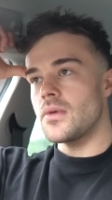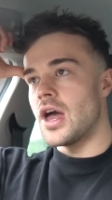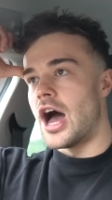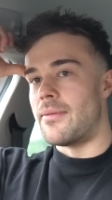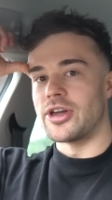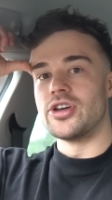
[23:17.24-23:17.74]

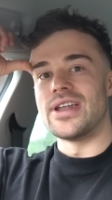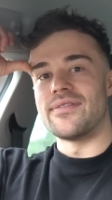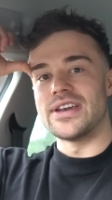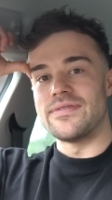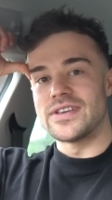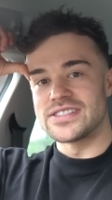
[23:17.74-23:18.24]
um, I couldn't
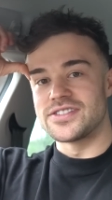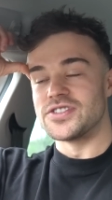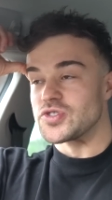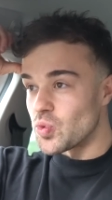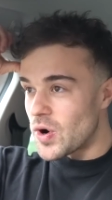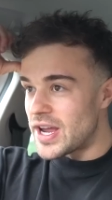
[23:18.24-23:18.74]
have any
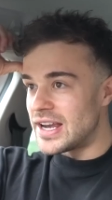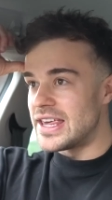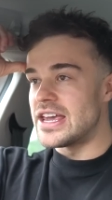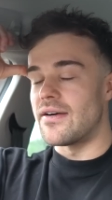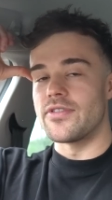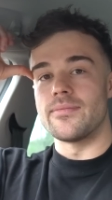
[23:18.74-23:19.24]
visitors
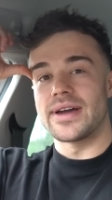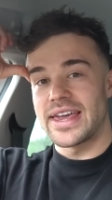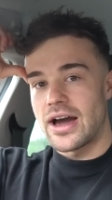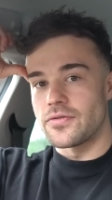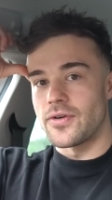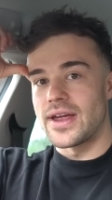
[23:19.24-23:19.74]
really, other than my
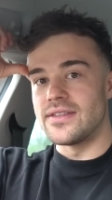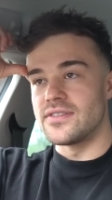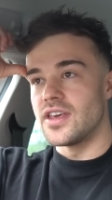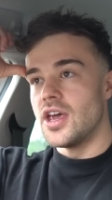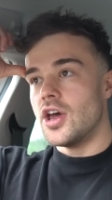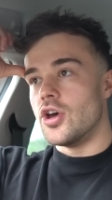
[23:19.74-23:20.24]
girlfriend